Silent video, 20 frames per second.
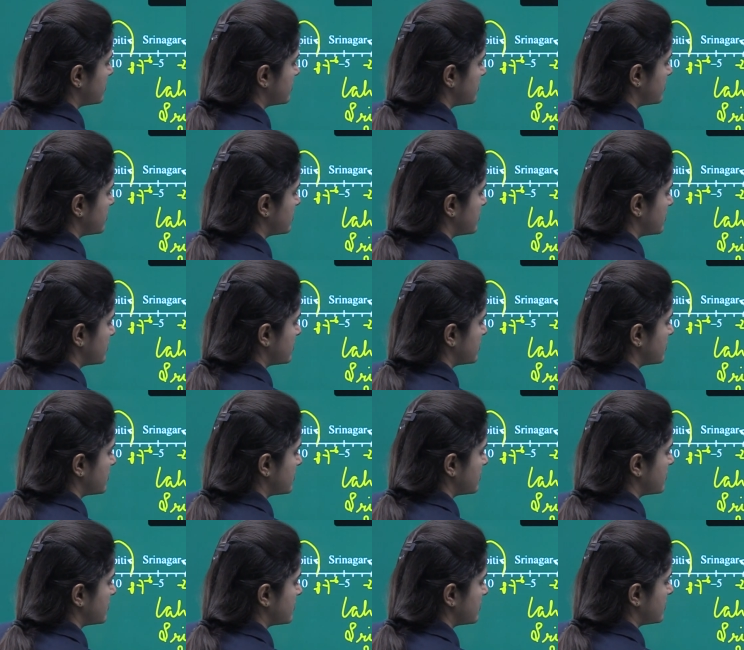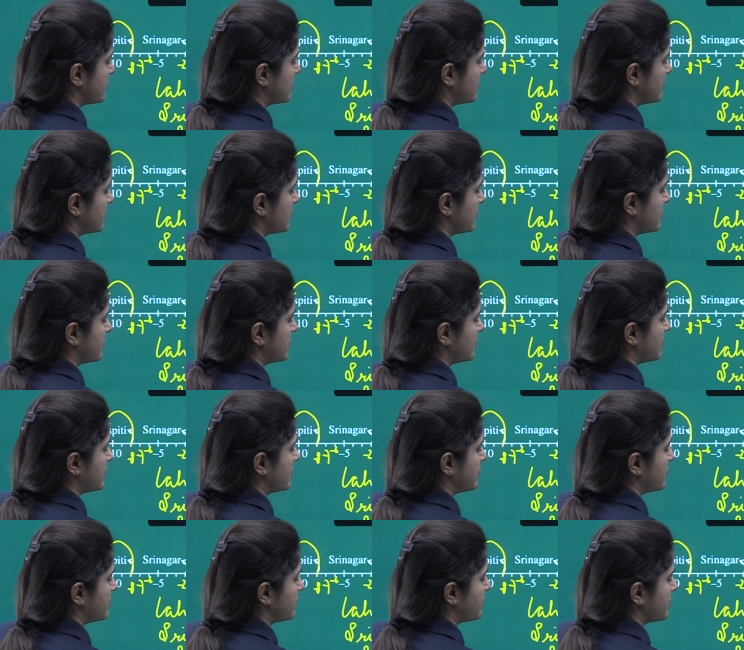
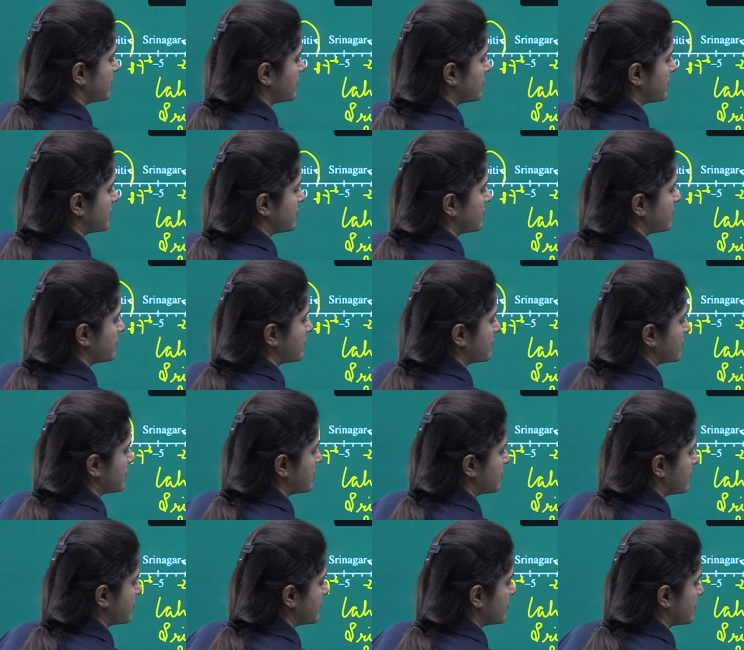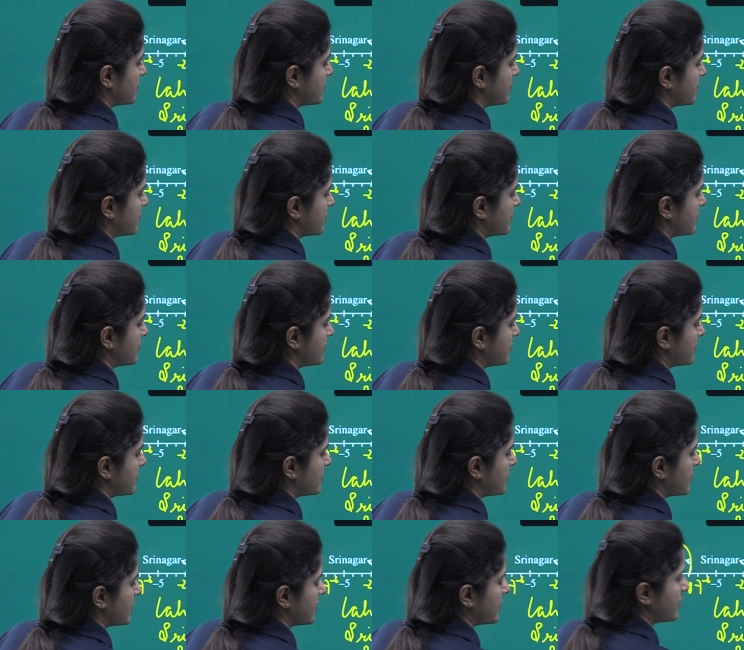
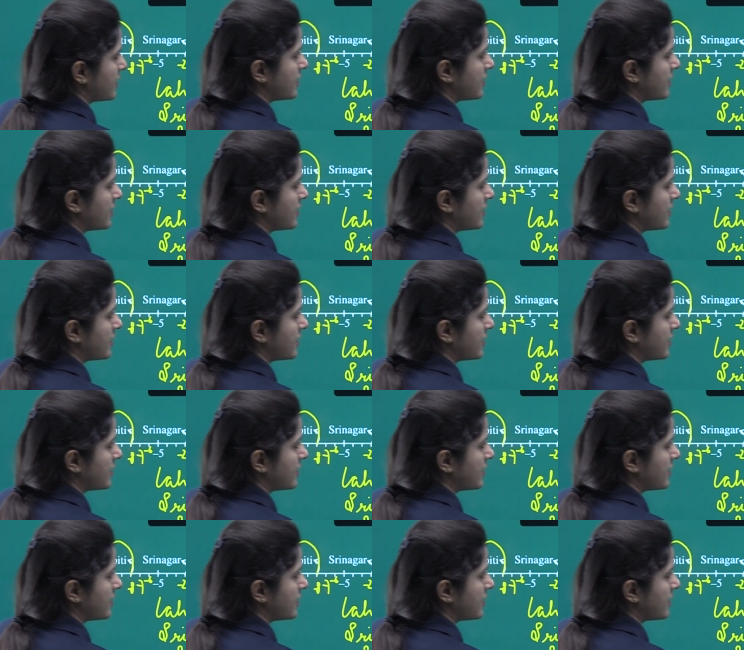[no speech]